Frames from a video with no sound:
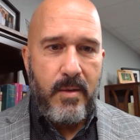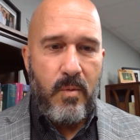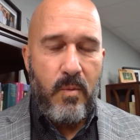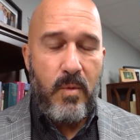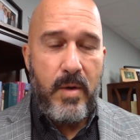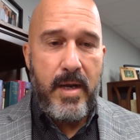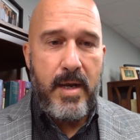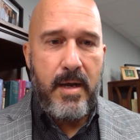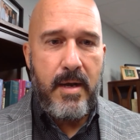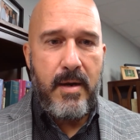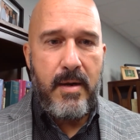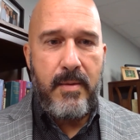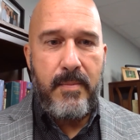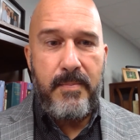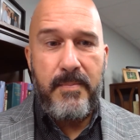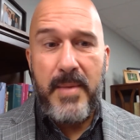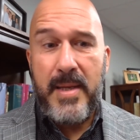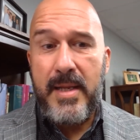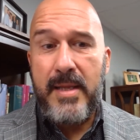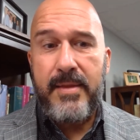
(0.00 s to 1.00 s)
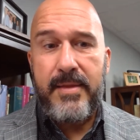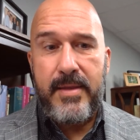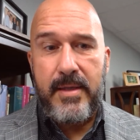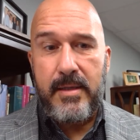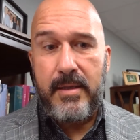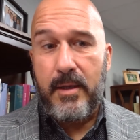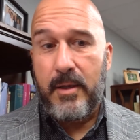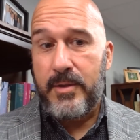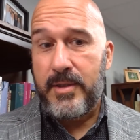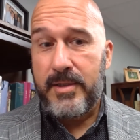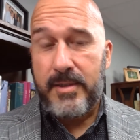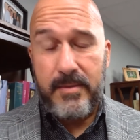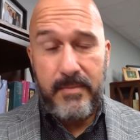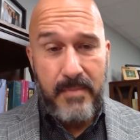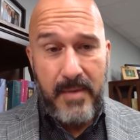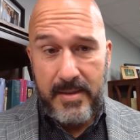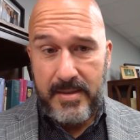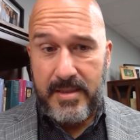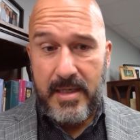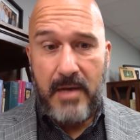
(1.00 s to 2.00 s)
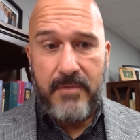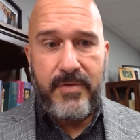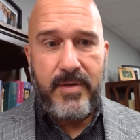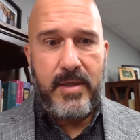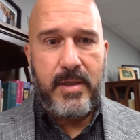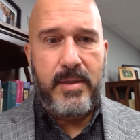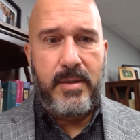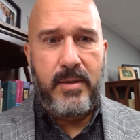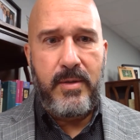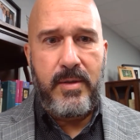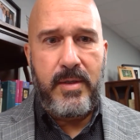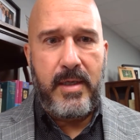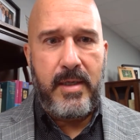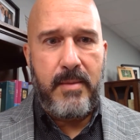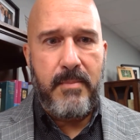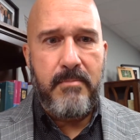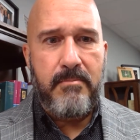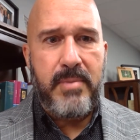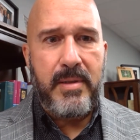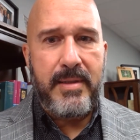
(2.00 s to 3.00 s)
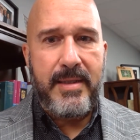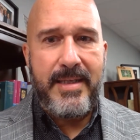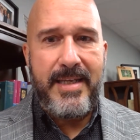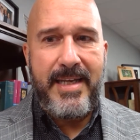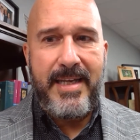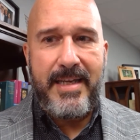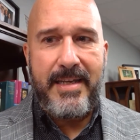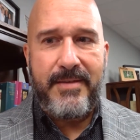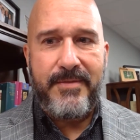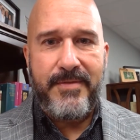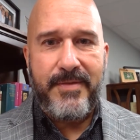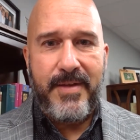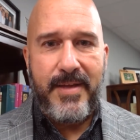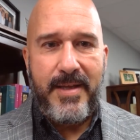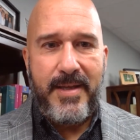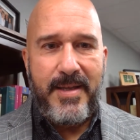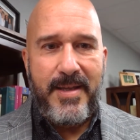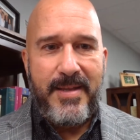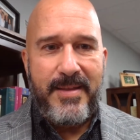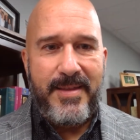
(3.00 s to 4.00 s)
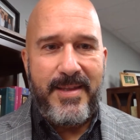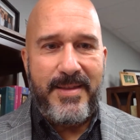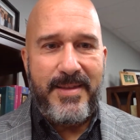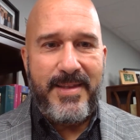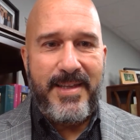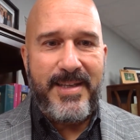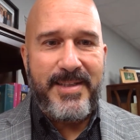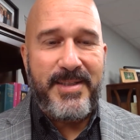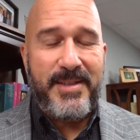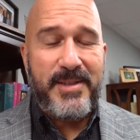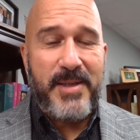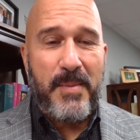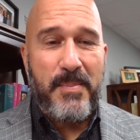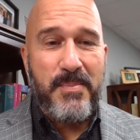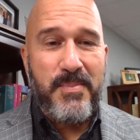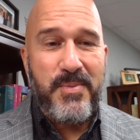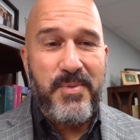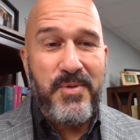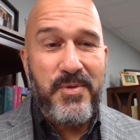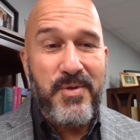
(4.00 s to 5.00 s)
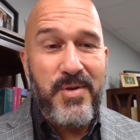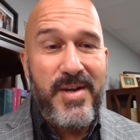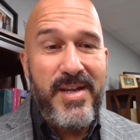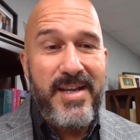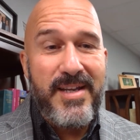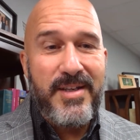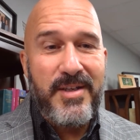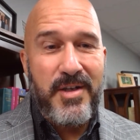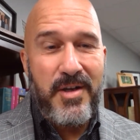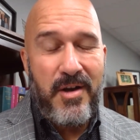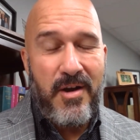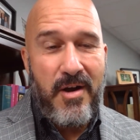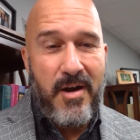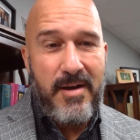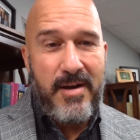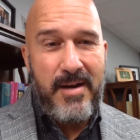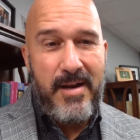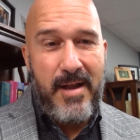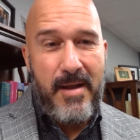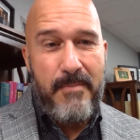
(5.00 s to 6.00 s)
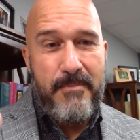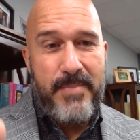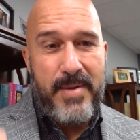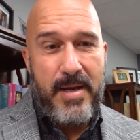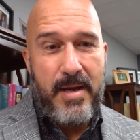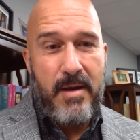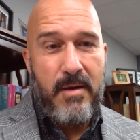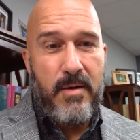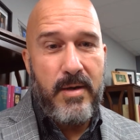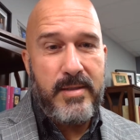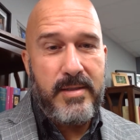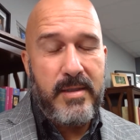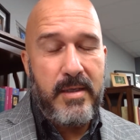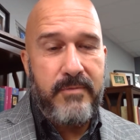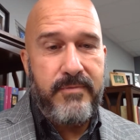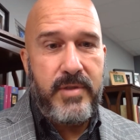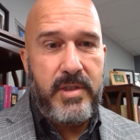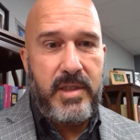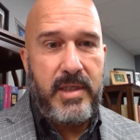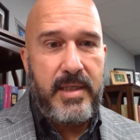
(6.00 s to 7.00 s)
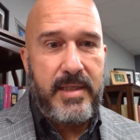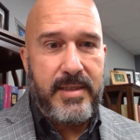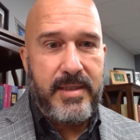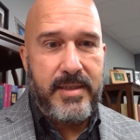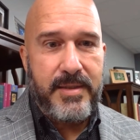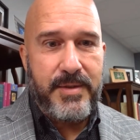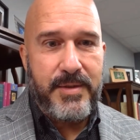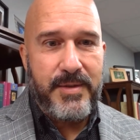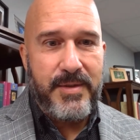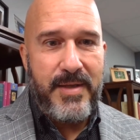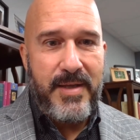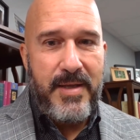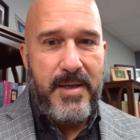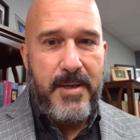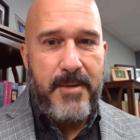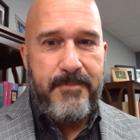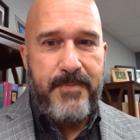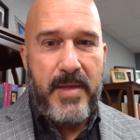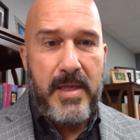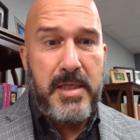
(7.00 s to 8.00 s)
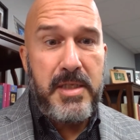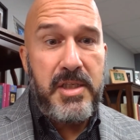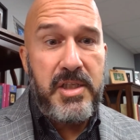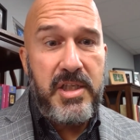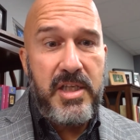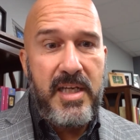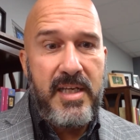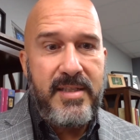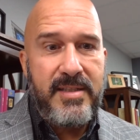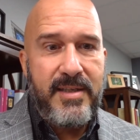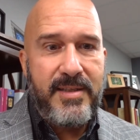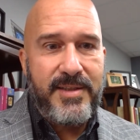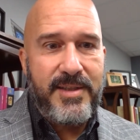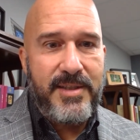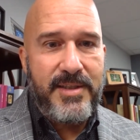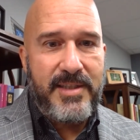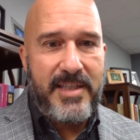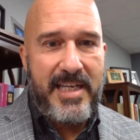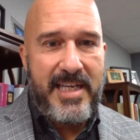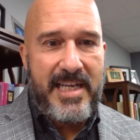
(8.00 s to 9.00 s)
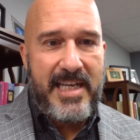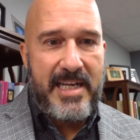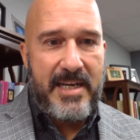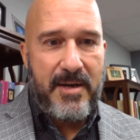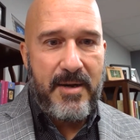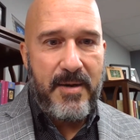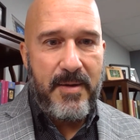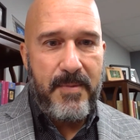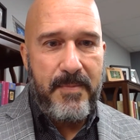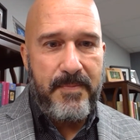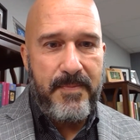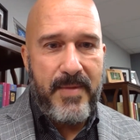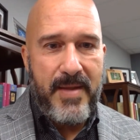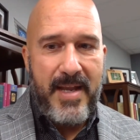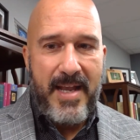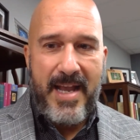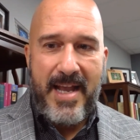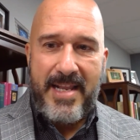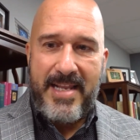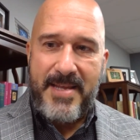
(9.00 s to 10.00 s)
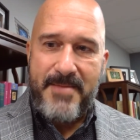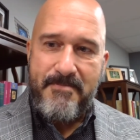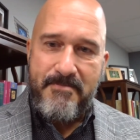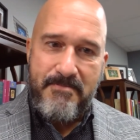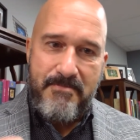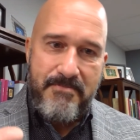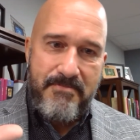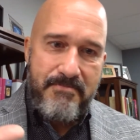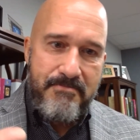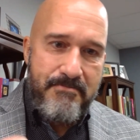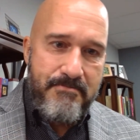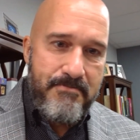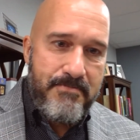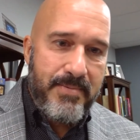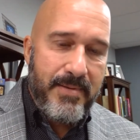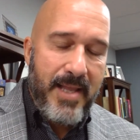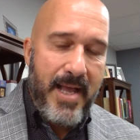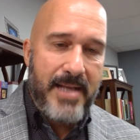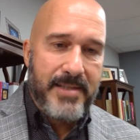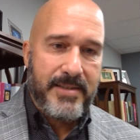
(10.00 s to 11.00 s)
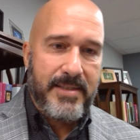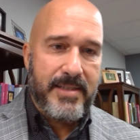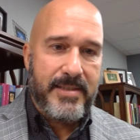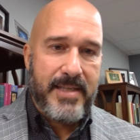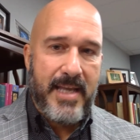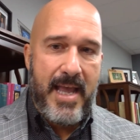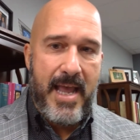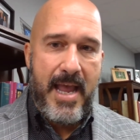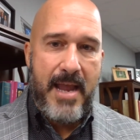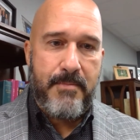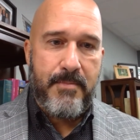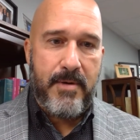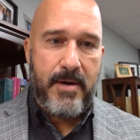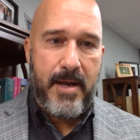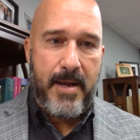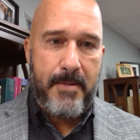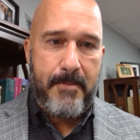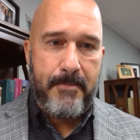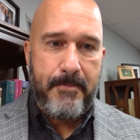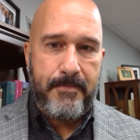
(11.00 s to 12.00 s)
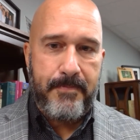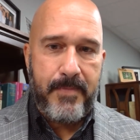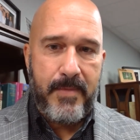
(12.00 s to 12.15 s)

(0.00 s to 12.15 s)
where many theologians, myself included, believe that this is a pre incarnate appearance of Jesus, that Jesus is here and he blesses Abraham.